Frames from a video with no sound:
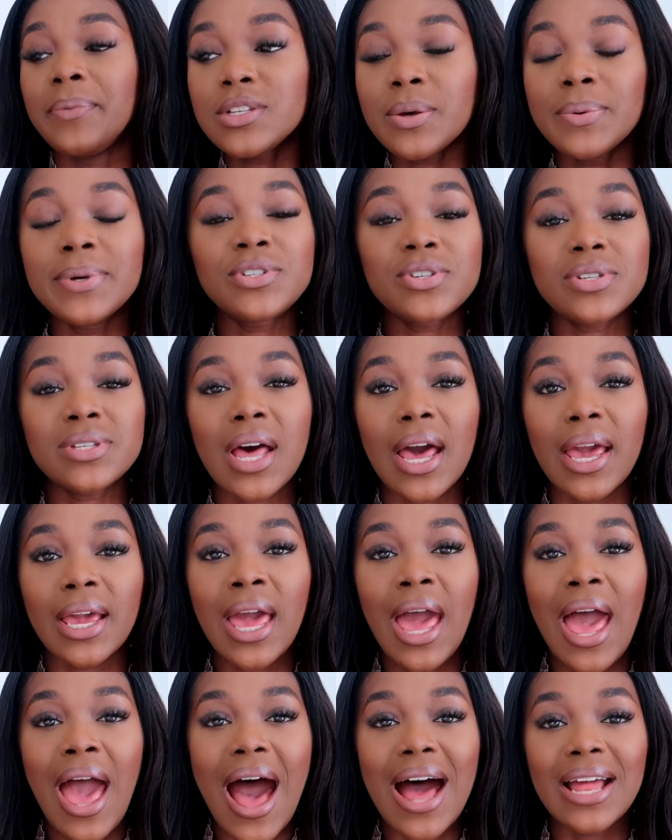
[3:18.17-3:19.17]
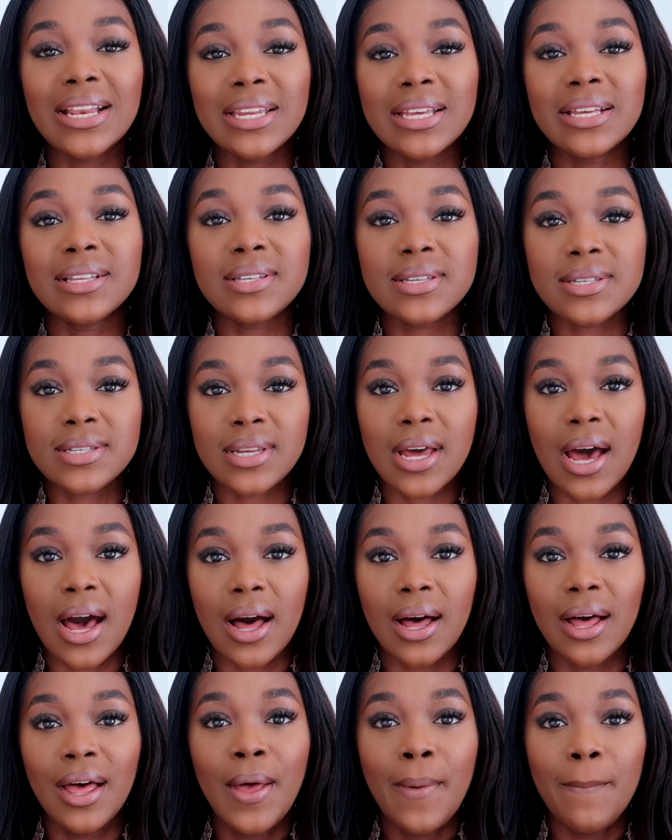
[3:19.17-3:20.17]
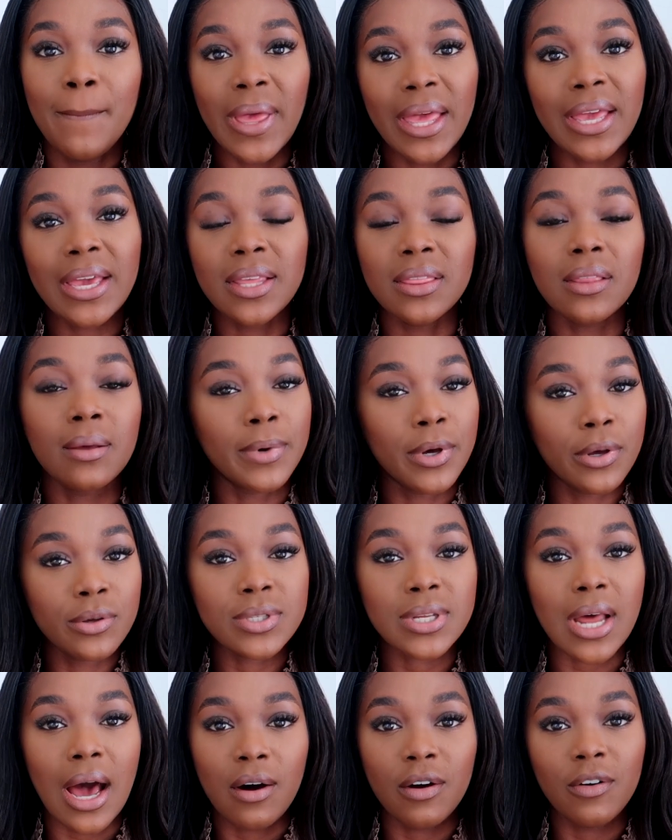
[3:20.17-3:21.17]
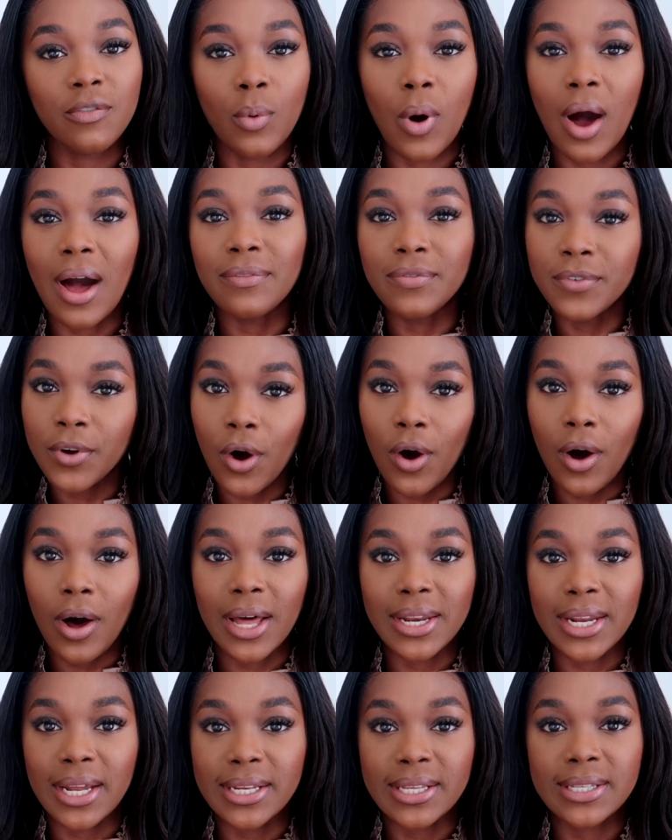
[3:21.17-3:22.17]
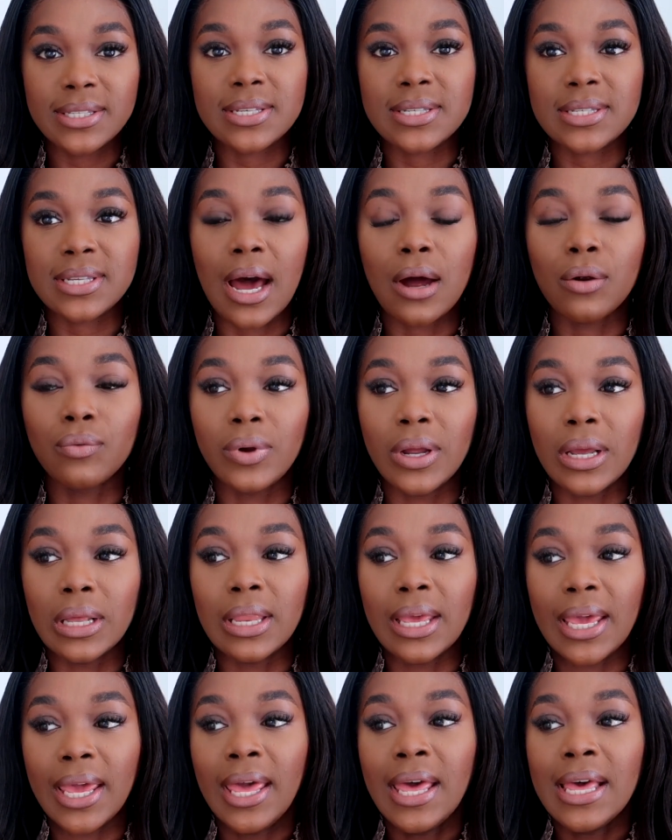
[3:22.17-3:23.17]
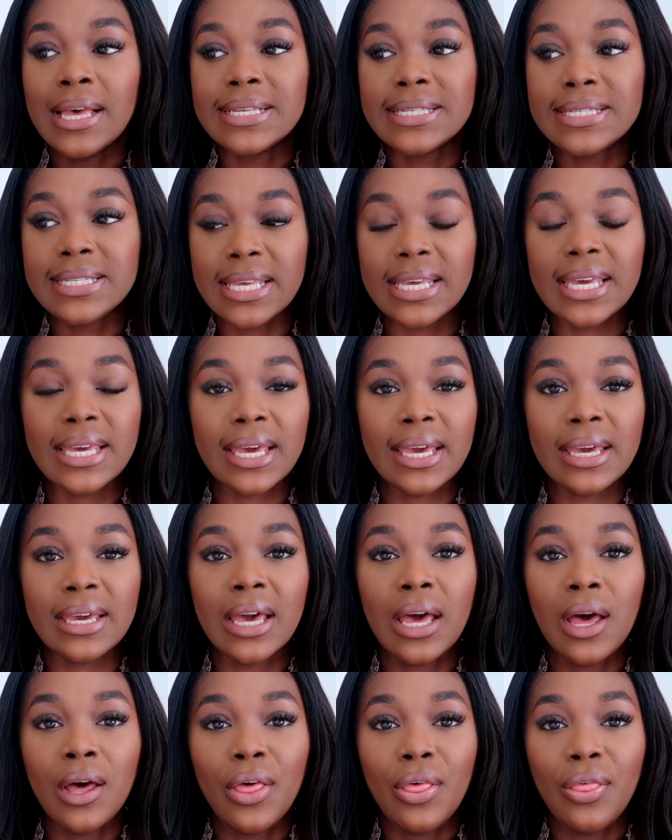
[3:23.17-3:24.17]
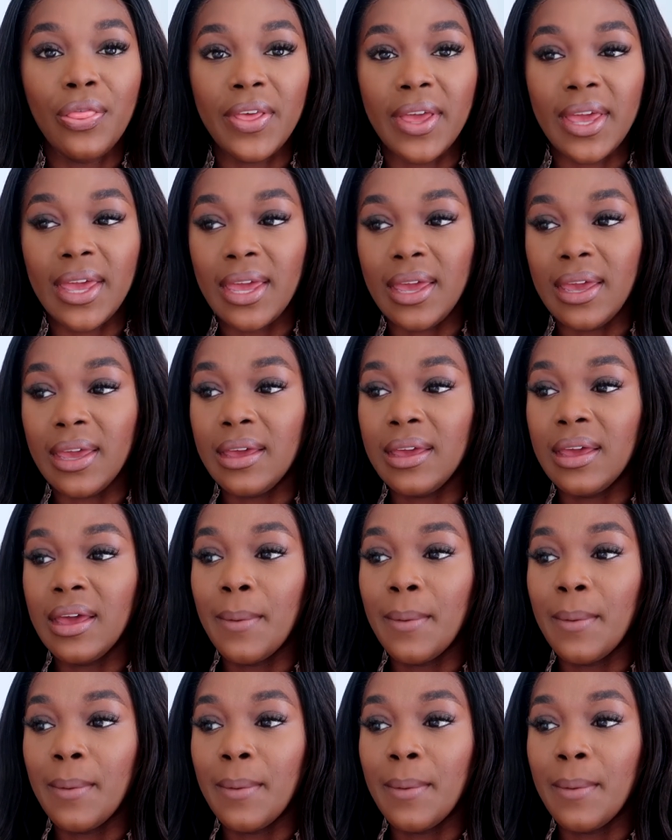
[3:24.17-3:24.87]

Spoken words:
So it's just like, I need to start making the most out of what I've got, and I need to start really seeing the